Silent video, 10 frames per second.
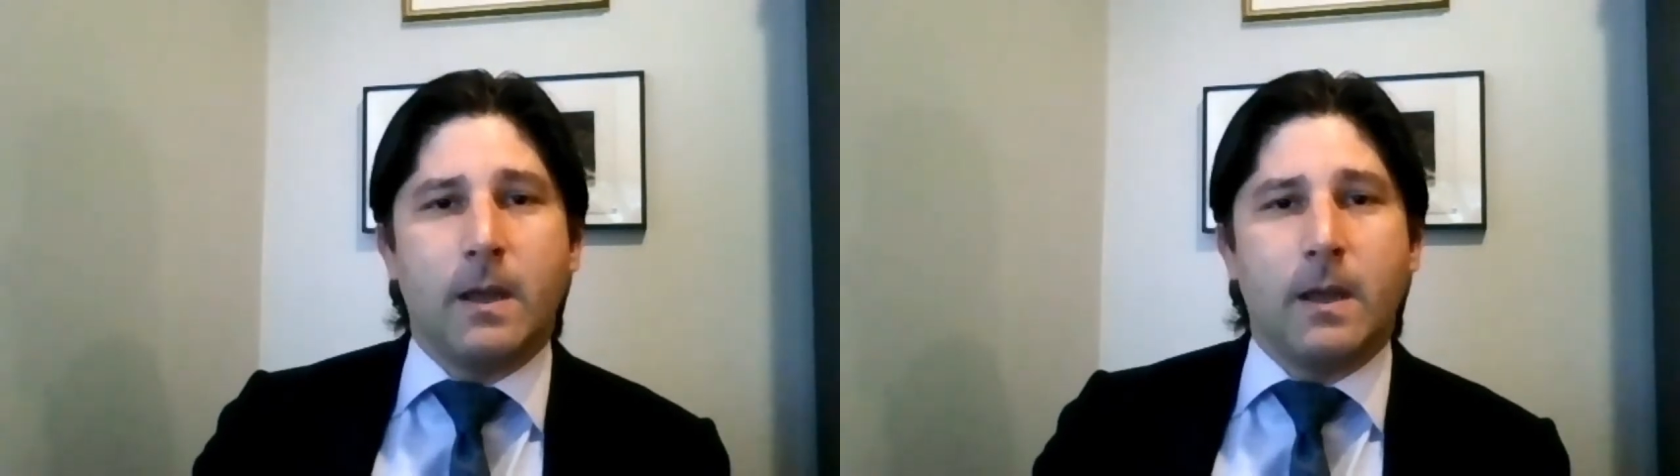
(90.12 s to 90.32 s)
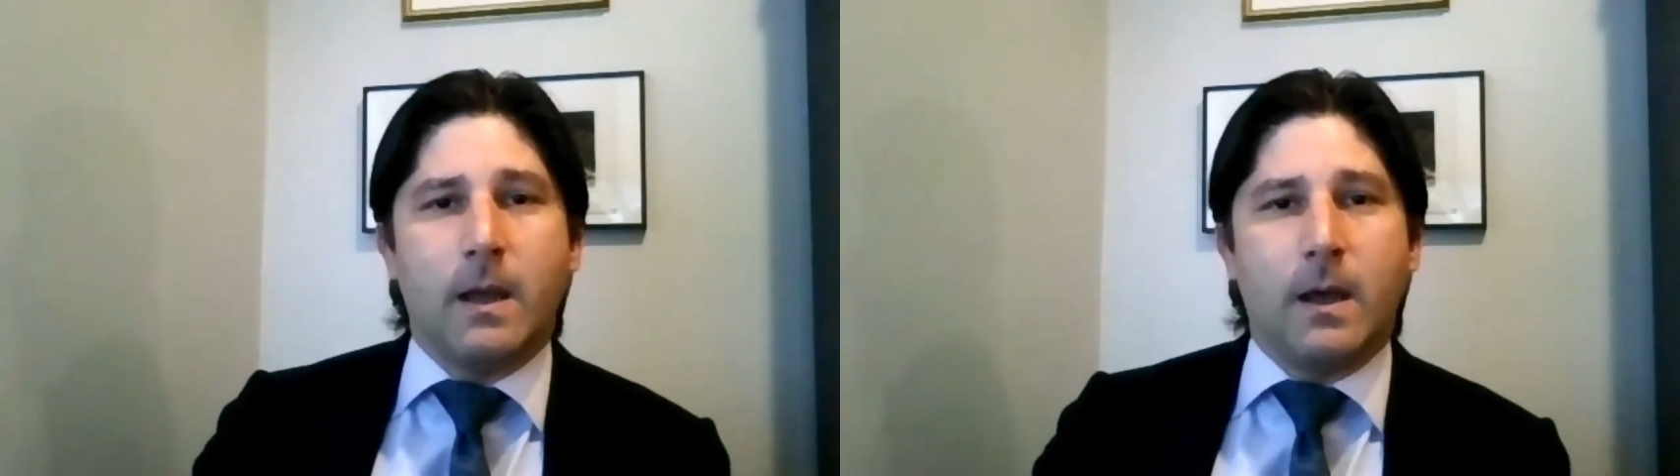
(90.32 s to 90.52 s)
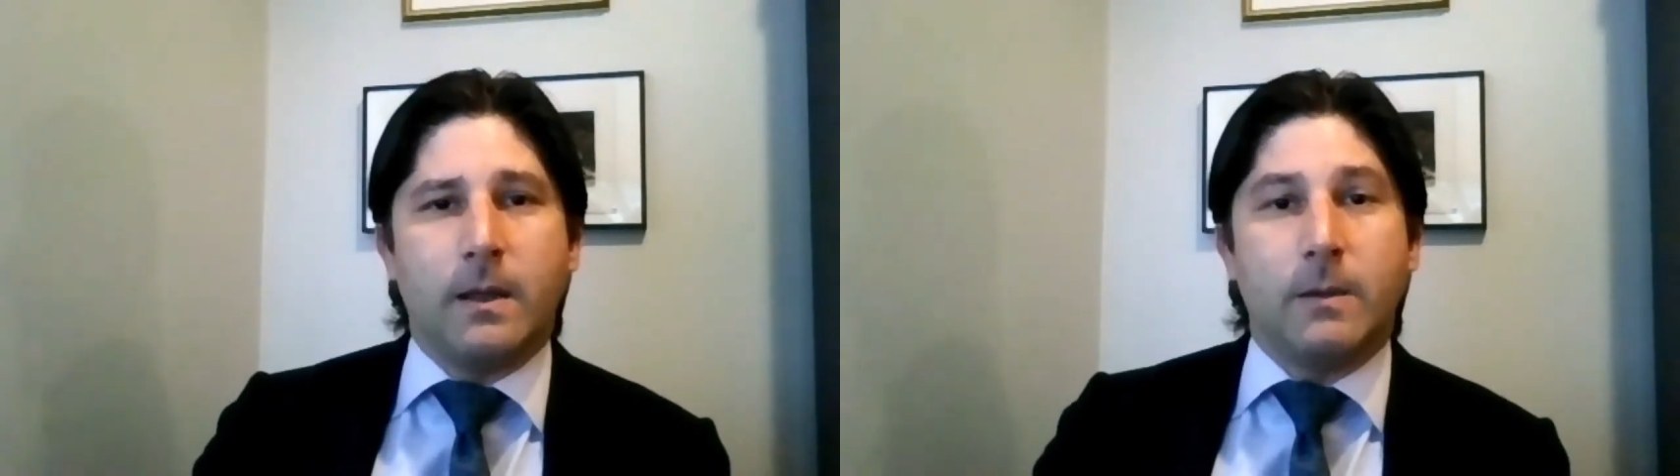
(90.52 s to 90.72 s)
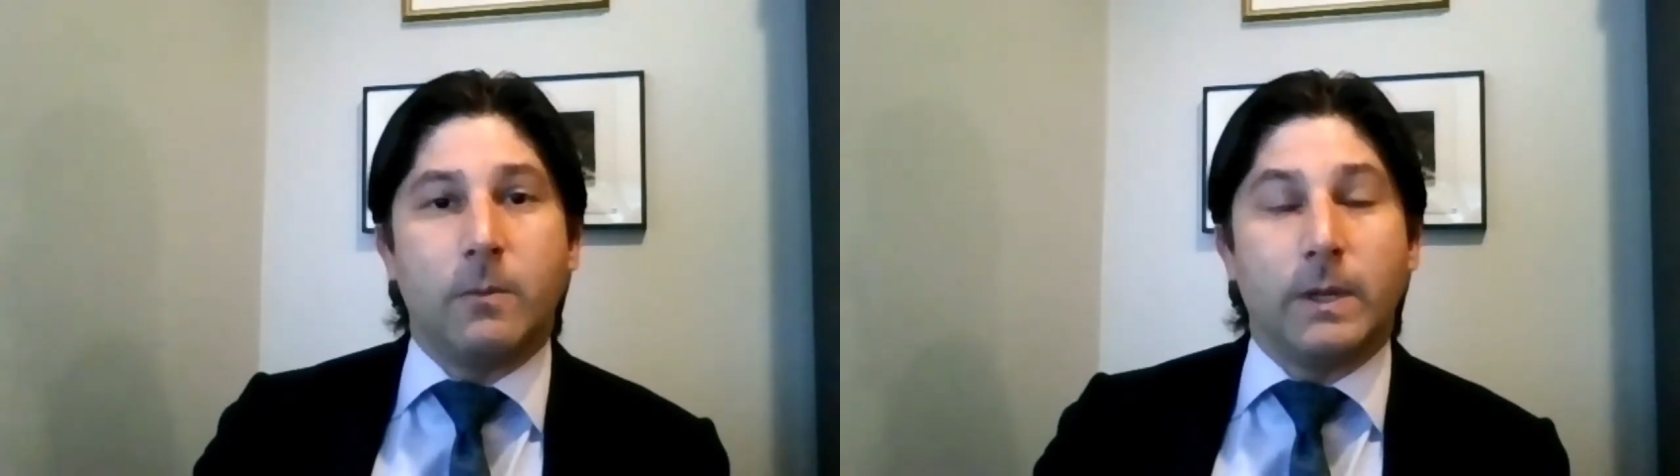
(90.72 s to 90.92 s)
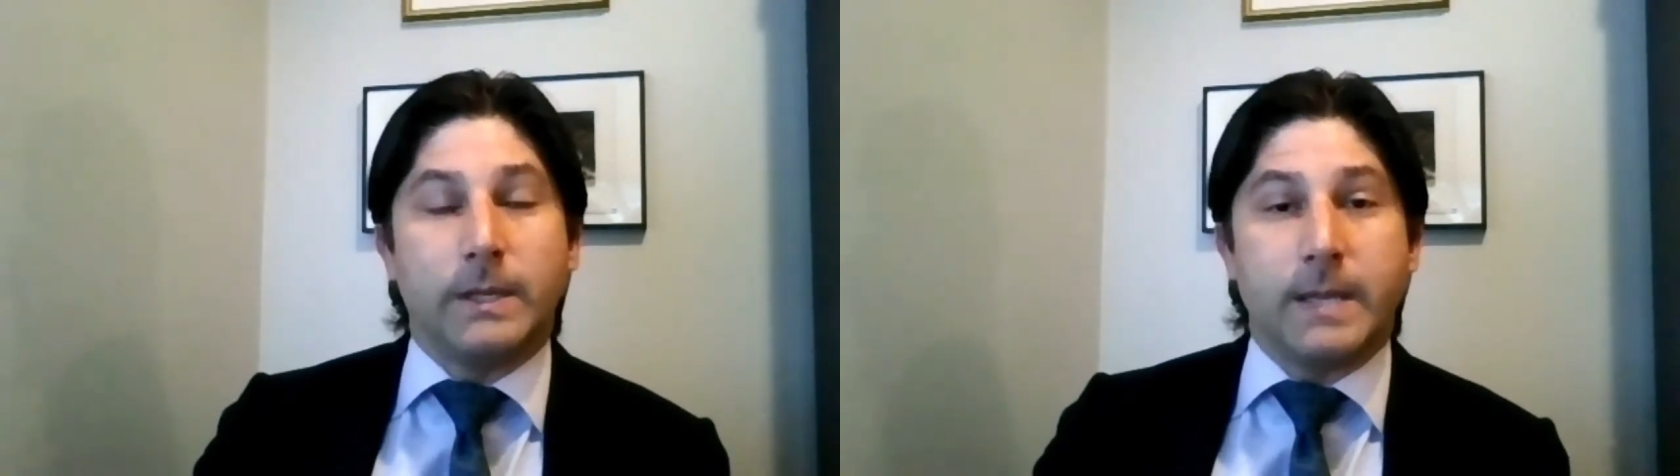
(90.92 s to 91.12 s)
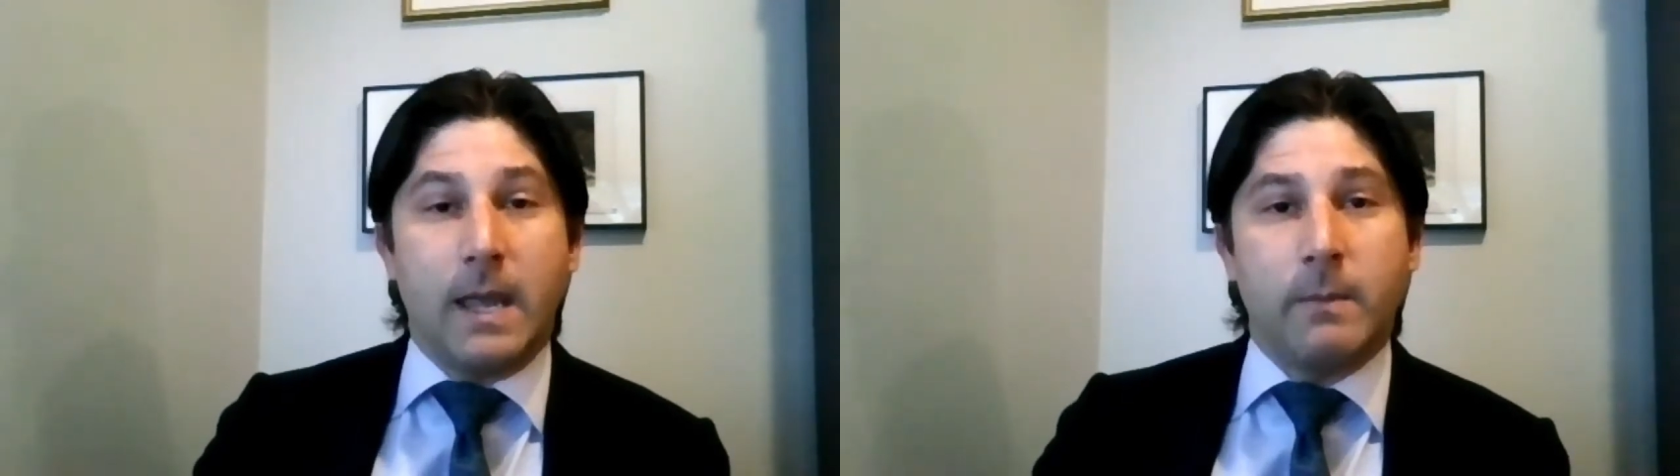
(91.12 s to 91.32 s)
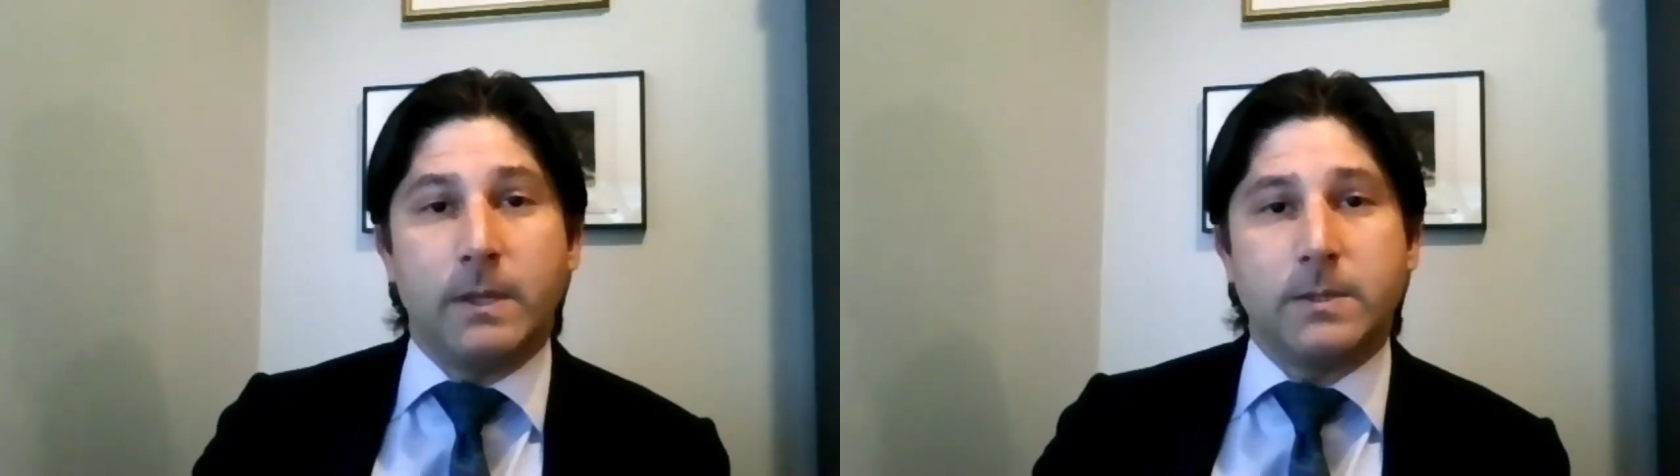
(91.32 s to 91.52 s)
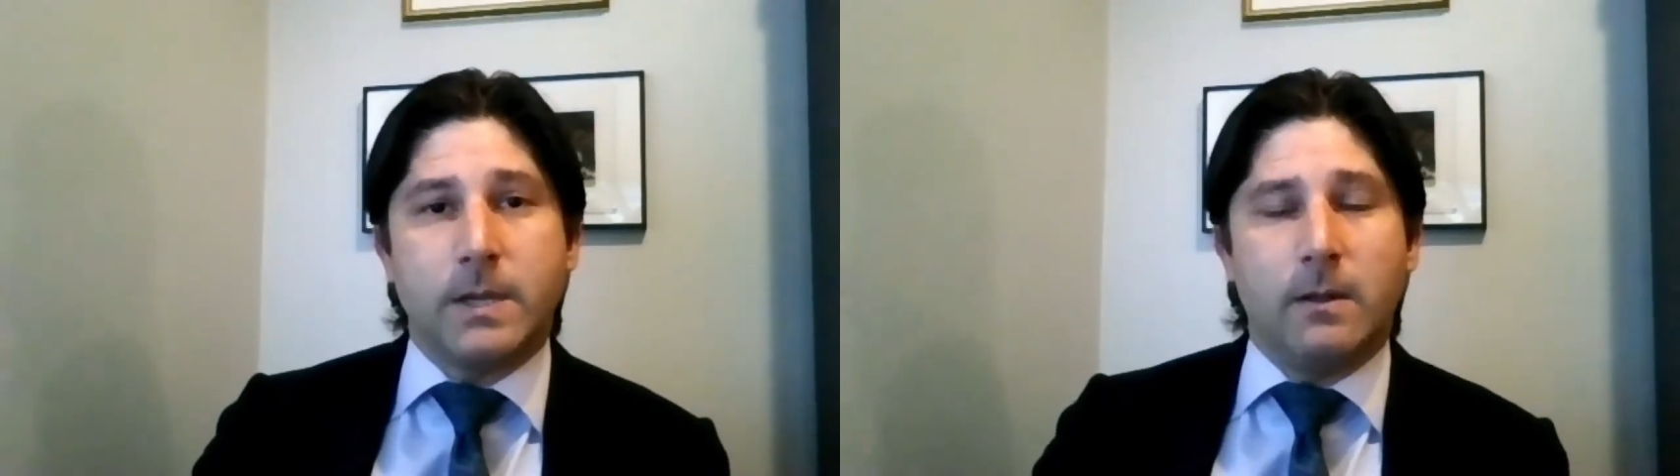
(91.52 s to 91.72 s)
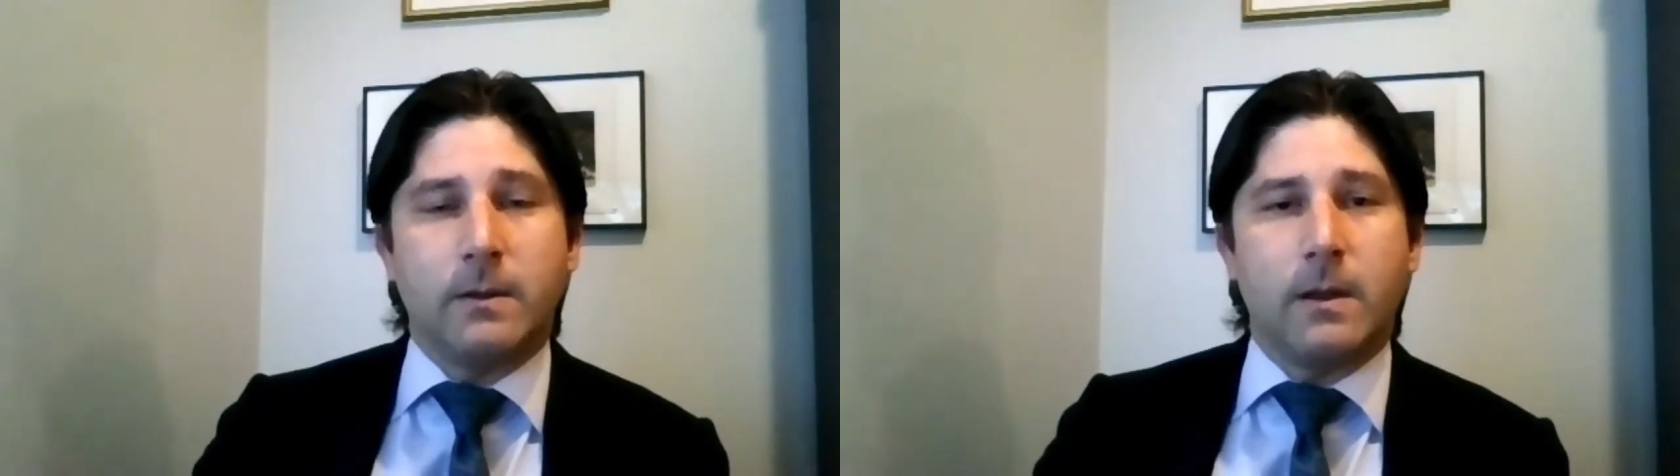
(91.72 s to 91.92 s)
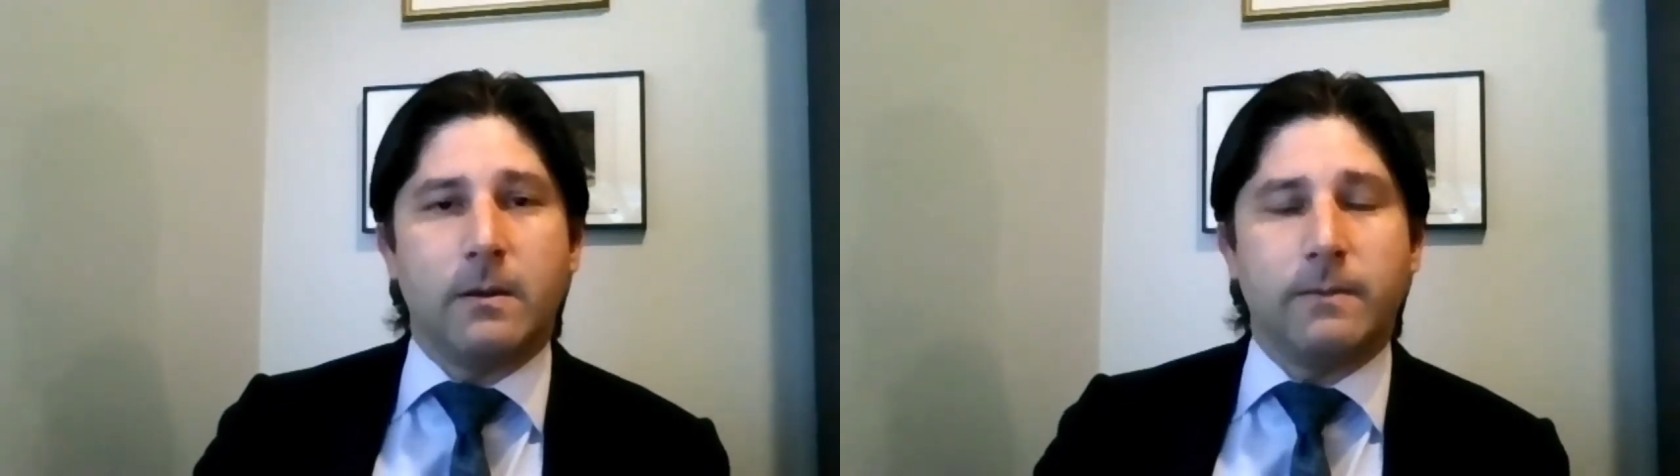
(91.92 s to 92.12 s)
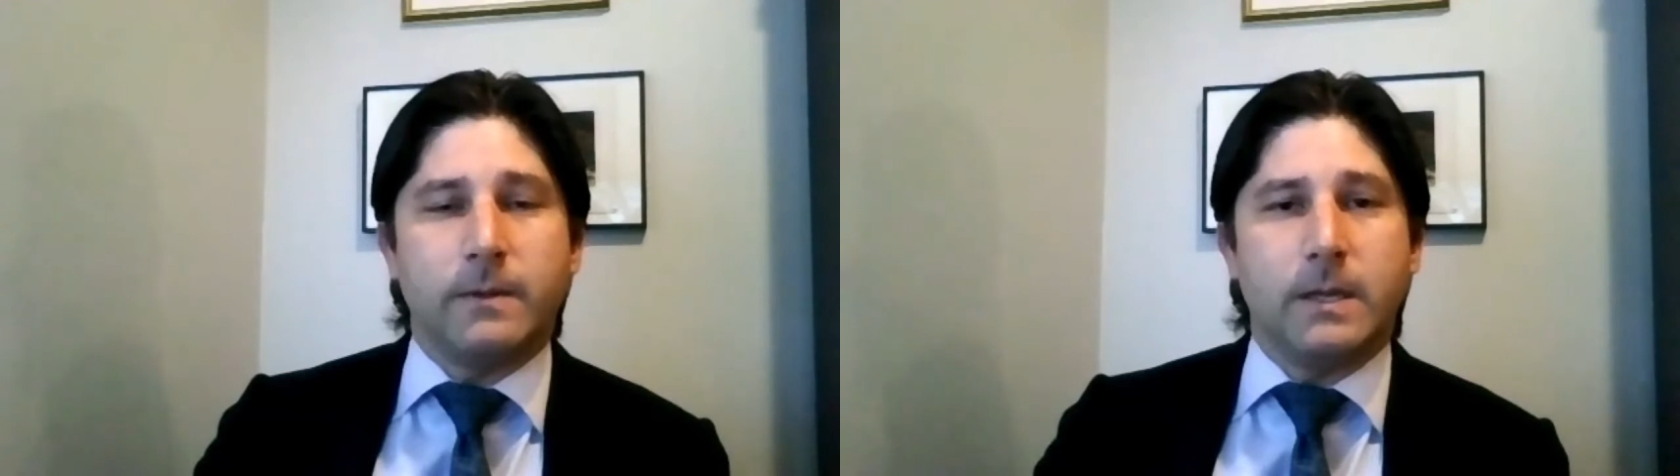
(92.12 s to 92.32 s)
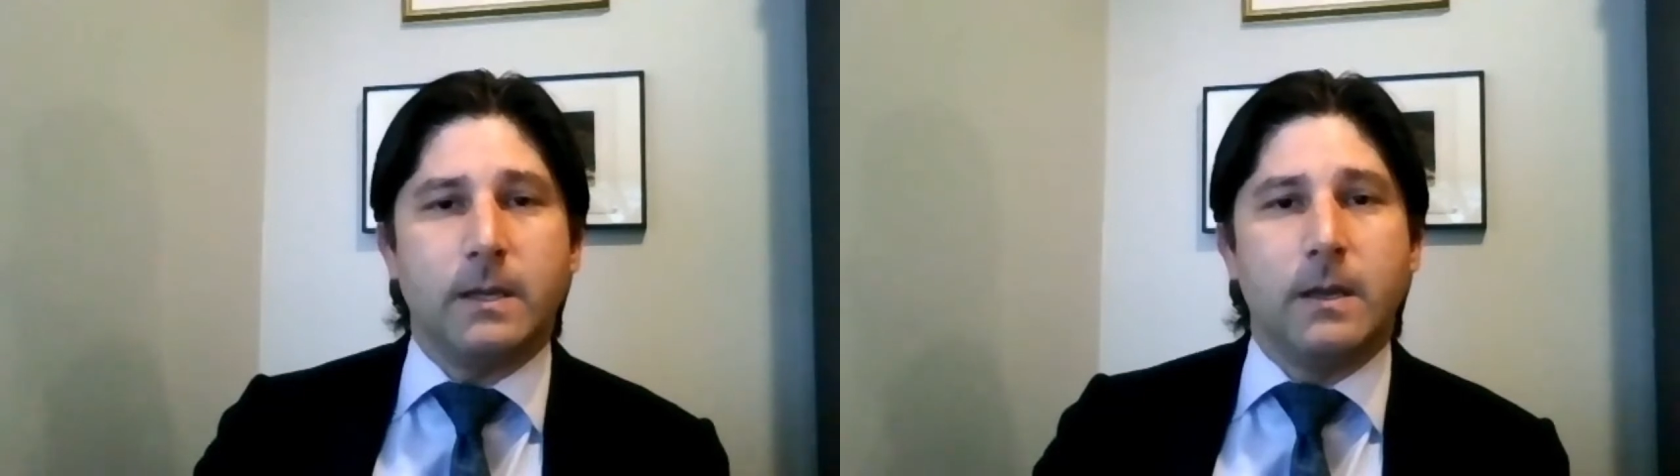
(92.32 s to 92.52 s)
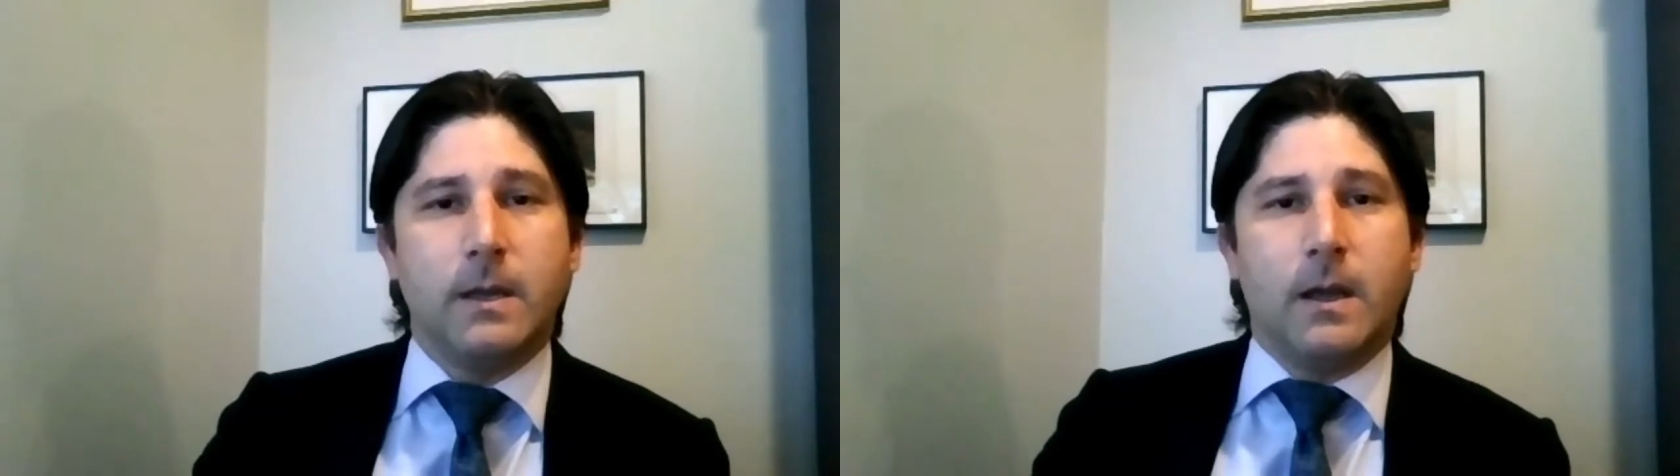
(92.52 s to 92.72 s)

Then we'll examine the child carefully,